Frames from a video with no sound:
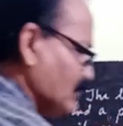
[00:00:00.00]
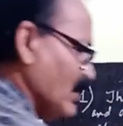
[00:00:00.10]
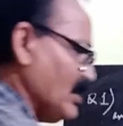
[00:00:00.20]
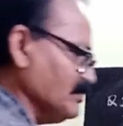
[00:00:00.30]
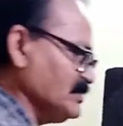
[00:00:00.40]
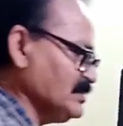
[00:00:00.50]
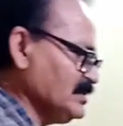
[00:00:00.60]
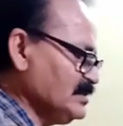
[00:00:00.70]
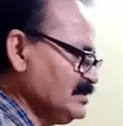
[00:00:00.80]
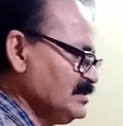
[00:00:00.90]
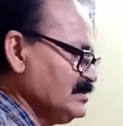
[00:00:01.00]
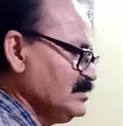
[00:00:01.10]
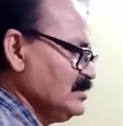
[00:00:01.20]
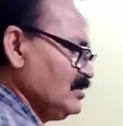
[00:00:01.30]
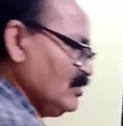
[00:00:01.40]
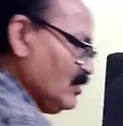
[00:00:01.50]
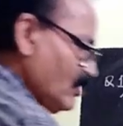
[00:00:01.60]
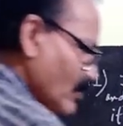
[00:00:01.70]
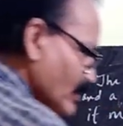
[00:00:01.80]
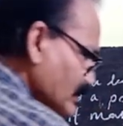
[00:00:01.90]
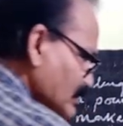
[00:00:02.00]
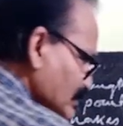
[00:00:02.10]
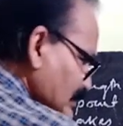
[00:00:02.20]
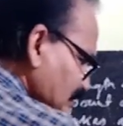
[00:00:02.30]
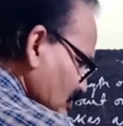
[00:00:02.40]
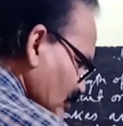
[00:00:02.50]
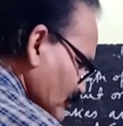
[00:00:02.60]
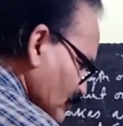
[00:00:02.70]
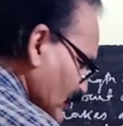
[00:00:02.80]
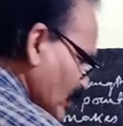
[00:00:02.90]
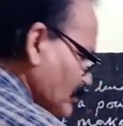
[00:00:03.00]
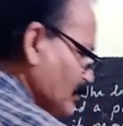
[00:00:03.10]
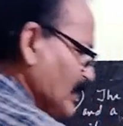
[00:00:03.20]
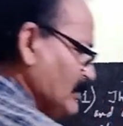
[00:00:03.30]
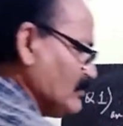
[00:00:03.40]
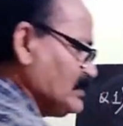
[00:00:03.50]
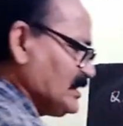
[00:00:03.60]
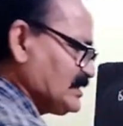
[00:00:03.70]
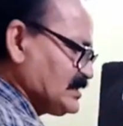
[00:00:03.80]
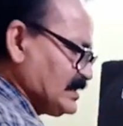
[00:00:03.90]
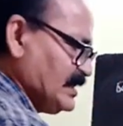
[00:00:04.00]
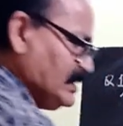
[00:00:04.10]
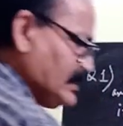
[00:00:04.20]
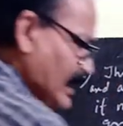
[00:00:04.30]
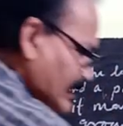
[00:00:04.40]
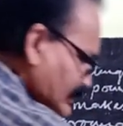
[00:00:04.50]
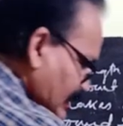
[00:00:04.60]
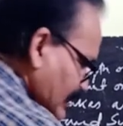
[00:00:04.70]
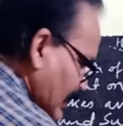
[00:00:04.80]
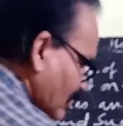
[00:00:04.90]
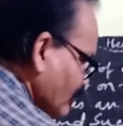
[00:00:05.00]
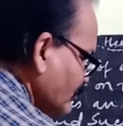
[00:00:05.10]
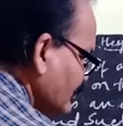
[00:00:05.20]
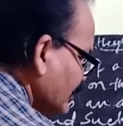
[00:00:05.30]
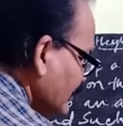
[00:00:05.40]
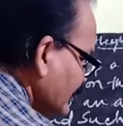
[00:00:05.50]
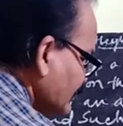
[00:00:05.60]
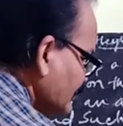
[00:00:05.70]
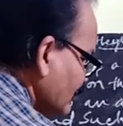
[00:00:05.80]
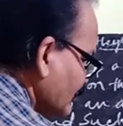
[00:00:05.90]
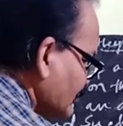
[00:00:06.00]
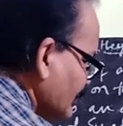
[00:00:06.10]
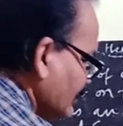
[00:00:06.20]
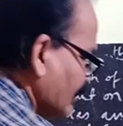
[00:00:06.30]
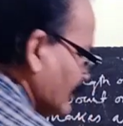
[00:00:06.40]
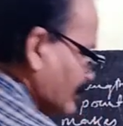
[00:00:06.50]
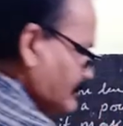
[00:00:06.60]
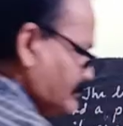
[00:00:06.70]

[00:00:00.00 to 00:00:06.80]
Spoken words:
formed on this ground between the string and the ground is your theta.